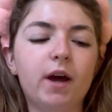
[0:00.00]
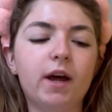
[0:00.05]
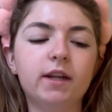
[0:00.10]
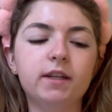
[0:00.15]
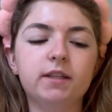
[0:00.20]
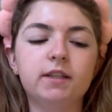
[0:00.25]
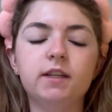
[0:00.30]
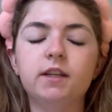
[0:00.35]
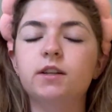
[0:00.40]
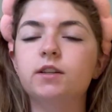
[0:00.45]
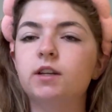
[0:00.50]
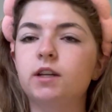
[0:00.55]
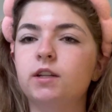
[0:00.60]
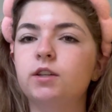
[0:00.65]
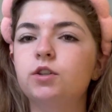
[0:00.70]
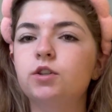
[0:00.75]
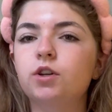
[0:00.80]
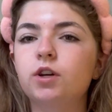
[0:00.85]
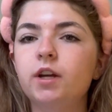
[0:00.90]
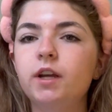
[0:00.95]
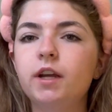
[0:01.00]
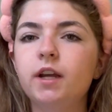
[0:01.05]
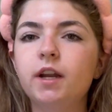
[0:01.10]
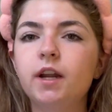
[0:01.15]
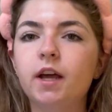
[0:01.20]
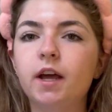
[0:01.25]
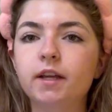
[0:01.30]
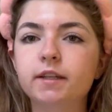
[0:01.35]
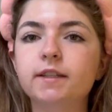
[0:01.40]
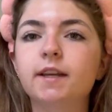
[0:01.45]
Unseen Sunscreen.
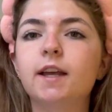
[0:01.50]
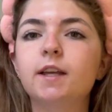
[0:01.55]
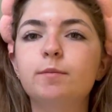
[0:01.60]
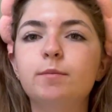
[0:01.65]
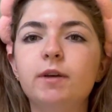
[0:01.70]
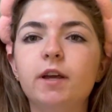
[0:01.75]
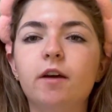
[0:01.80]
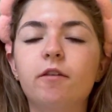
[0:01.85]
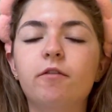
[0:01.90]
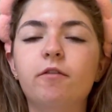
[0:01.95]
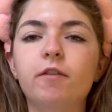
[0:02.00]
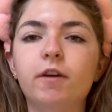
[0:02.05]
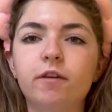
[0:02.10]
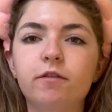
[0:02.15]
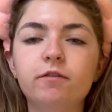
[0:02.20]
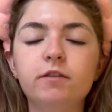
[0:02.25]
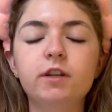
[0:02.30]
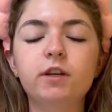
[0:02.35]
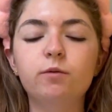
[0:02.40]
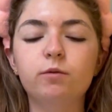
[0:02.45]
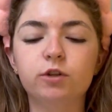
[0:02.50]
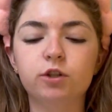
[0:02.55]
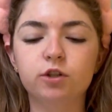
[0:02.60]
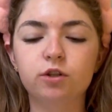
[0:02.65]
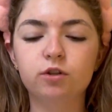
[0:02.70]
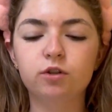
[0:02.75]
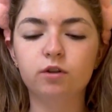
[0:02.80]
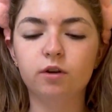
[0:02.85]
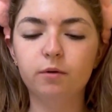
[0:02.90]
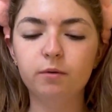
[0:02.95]
It has SPF 50, which is
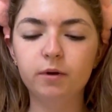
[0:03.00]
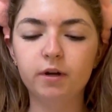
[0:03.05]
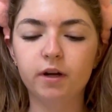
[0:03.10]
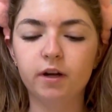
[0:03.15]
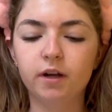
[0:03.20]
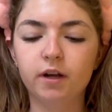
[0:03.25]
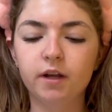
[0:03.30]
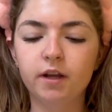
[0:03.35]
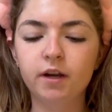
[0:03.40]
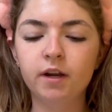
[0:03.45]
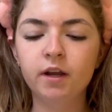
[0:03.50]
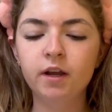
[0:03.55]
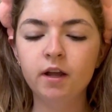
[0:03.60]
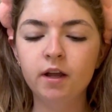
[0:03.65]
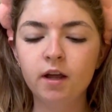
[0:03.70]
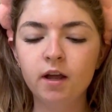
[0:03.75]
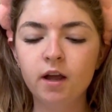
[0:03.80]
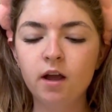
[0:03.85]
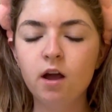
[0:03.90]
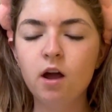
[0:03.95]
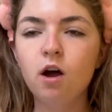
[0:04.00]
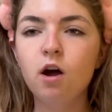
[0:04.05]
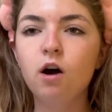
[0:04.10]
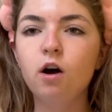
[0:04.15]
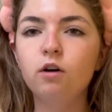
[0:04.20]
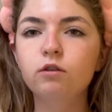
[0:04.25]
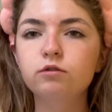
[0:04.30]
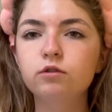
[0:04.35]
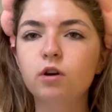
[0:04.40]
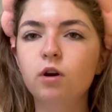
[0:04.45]
so good.
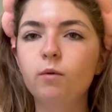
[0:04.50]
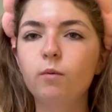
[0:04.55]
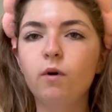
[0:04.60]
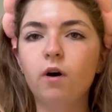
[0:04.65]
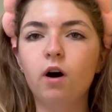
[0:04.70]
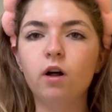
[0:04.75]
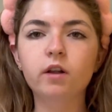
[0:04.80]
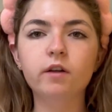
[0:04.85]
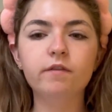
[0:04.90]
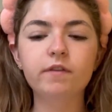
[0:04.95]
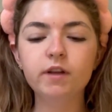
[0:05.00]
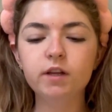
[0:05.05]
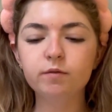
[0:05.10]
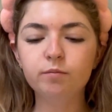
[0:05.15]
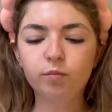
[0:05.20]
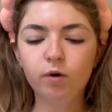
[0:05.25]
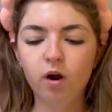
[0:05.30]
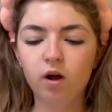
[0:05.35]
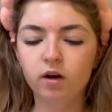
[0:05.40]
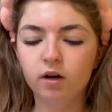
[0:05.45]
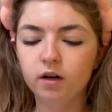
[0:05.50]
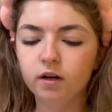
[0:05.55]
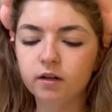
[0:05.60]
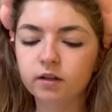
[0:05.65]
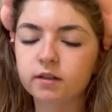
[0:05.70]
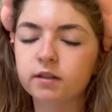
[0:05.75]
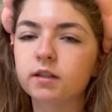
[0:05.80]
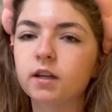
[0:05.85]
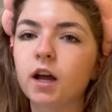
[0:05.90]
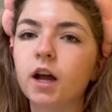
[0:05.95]
Also, all of these
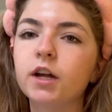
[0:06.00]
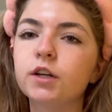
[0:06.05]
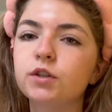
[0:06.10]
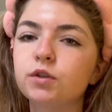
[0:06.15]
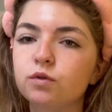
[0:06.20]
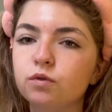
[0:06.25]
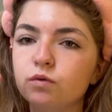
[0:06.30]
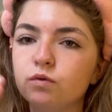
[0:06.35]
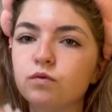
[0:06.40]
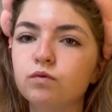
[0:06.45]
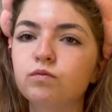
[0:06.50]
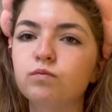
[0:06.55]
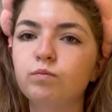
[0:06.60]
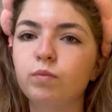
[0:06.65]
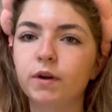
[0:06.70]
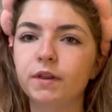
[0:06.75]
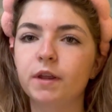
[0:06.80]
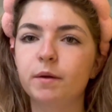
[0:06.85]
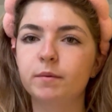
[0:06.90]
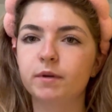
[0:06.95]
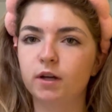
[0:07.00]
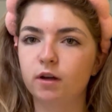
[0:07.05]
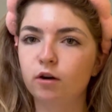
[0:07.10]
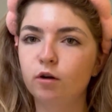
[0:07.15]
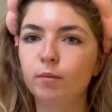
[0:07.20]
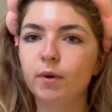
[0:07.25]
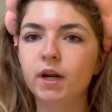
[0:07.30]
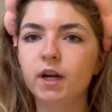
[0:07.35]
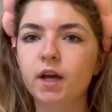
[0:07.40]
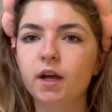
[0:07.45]
products, I do put them down
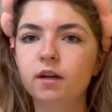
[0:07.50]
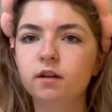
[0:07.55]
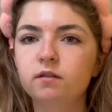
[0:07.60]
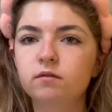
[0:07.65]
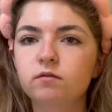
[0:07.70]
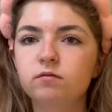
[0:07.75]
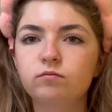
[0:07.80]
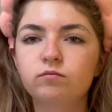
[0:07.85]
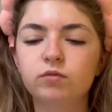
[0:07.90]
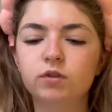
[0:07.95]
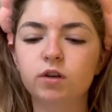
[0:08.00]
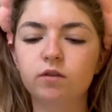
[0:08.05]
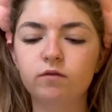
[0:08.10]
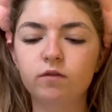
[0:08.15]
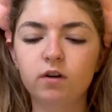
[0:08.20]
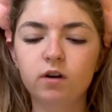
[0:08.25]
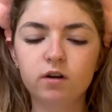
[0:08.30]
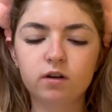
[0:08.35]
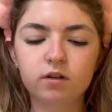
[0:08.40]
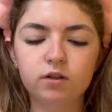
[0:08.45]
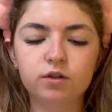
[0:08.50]
on my neck so far.